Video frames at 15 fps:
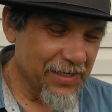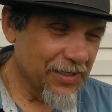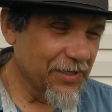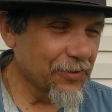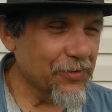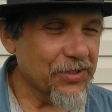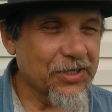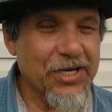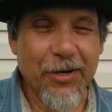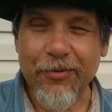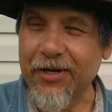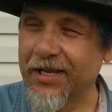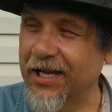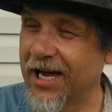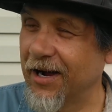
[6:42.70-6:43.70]
There was a
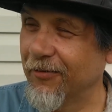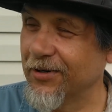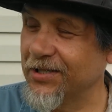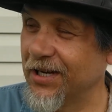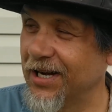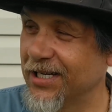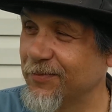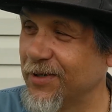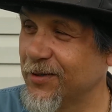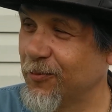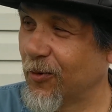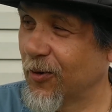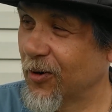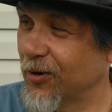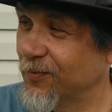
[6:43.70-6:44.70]
couple of the advertisements
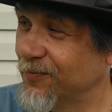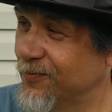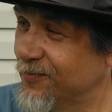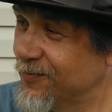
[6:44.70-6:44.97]
for,